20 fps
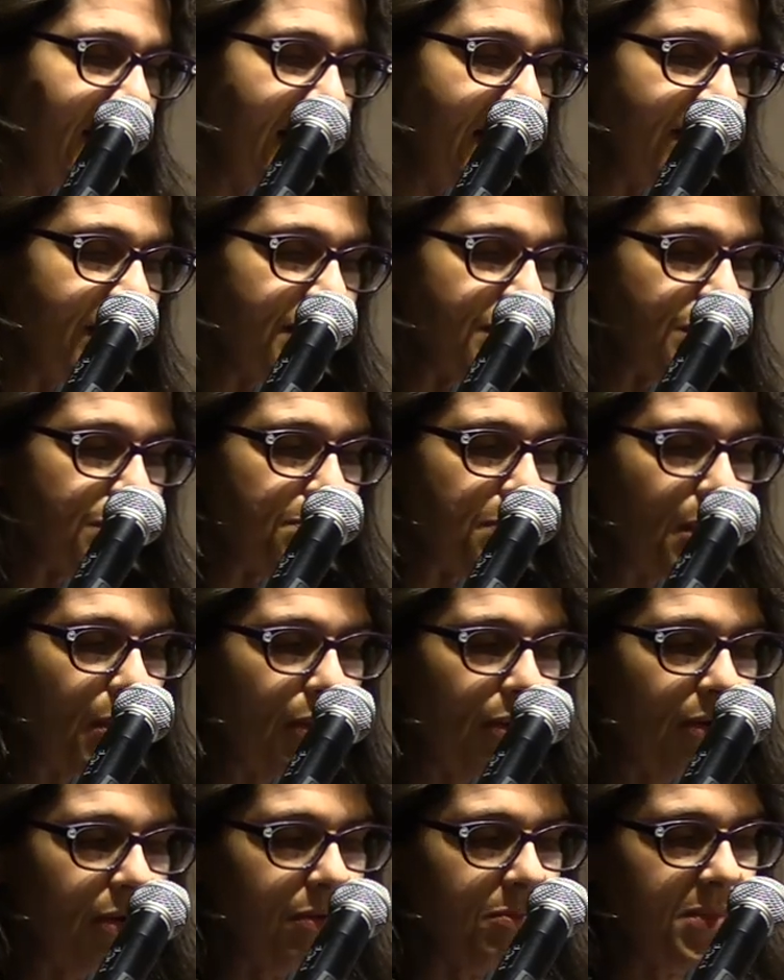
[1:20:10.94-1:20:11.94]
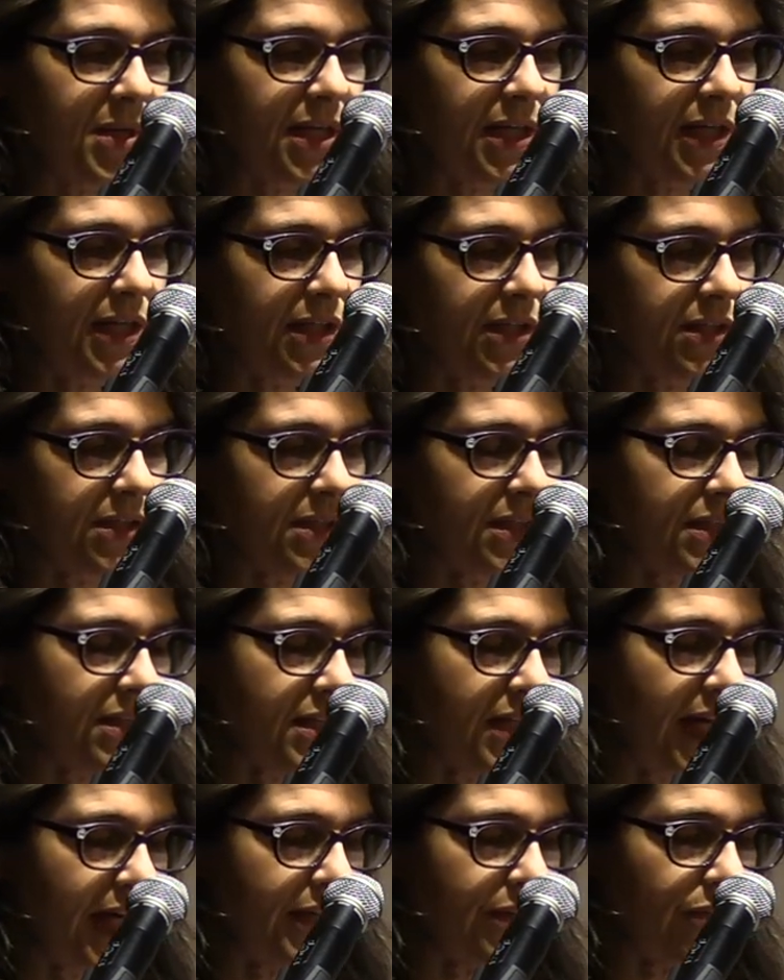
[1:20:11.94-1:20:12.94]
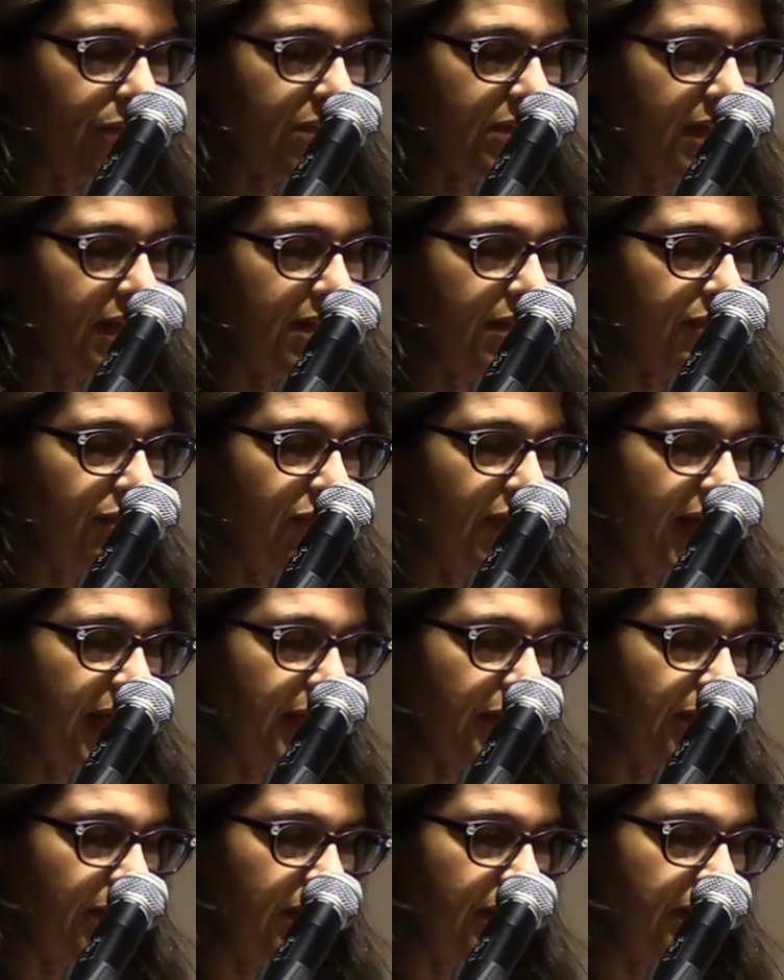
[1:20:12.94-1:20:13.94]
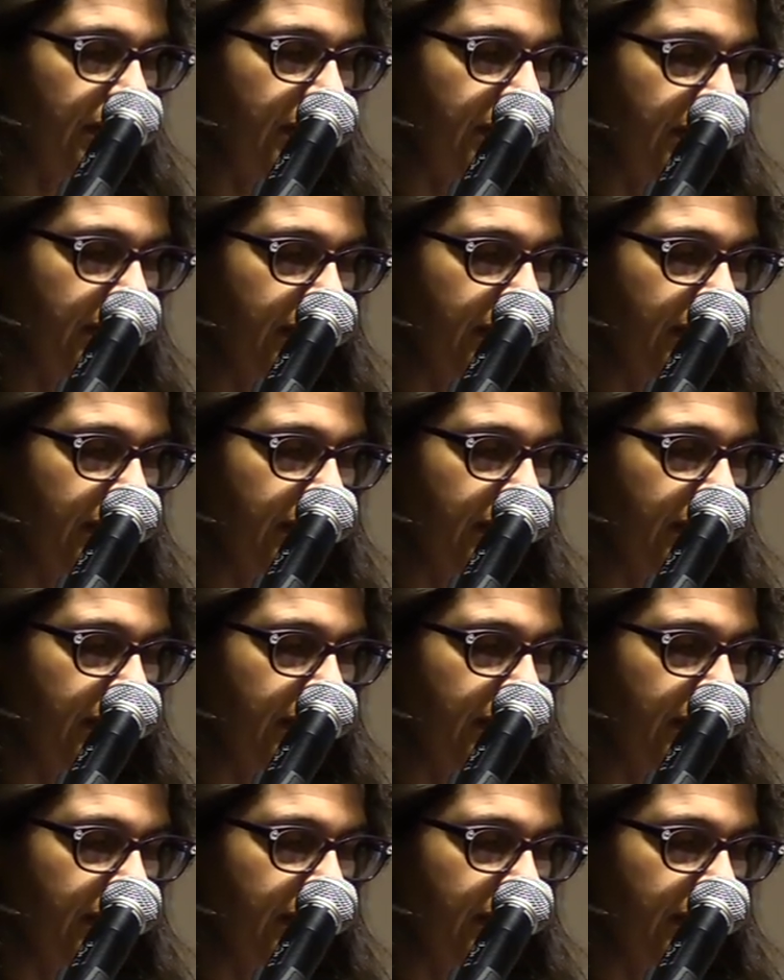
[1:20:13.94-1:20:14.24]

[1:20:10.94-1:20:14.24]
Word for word: And this poem is titled The Veil.